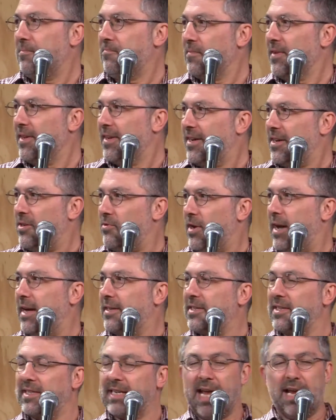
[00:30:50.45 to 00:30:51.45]
Yeah.
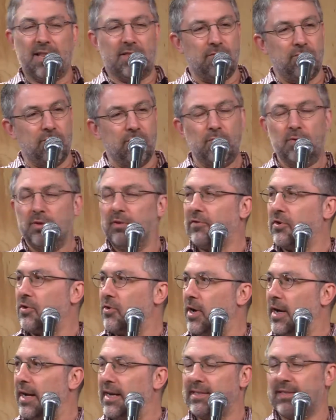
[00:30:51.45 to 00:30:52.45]
Right? To take the rule of
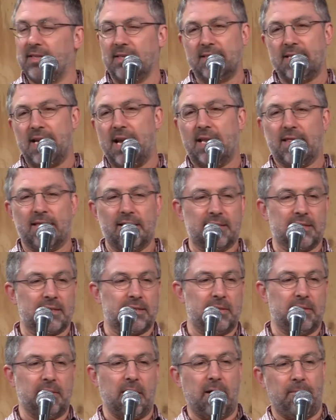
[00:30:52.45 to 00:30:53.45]
Christ and take
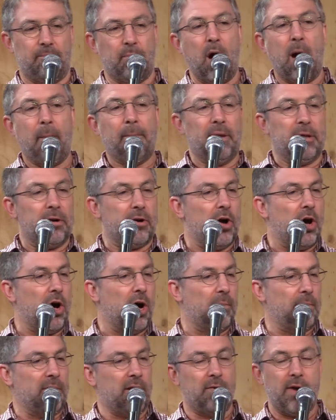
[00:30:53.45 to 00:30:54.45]
this popular
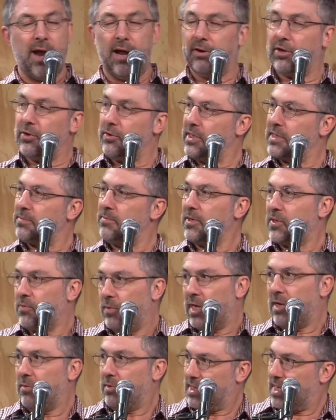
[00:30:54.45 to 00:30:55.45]
hobby around Christmas
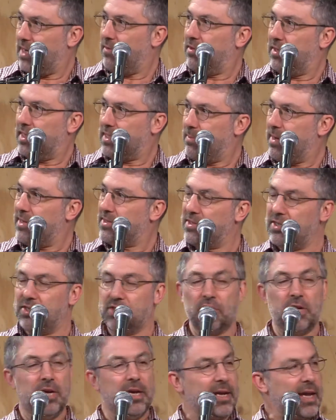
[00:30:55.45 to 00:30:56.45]
when he was giving this
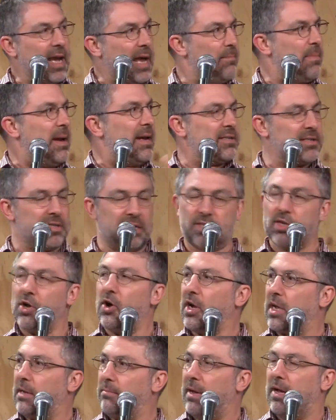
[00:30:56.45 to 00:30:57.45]
message and basically
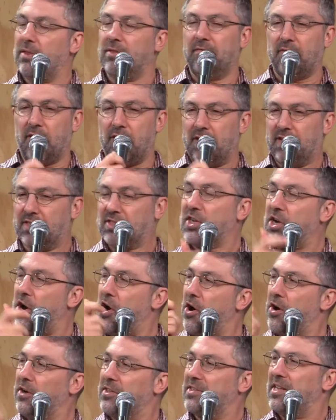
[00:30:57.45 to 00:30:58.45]
talk about the various
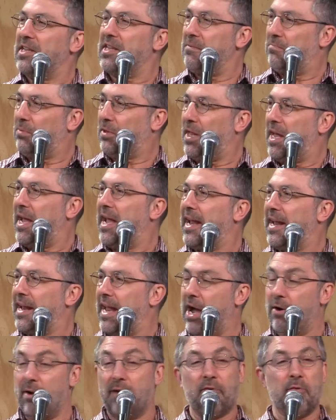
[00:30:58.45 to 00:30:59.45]
cards that you play and
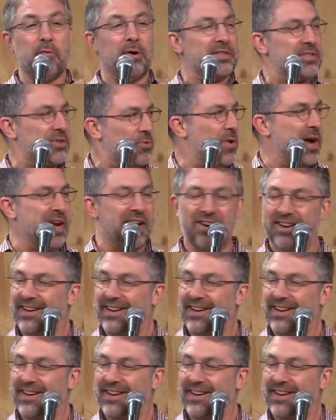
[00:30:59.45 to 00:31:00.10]
how everyone's a winner.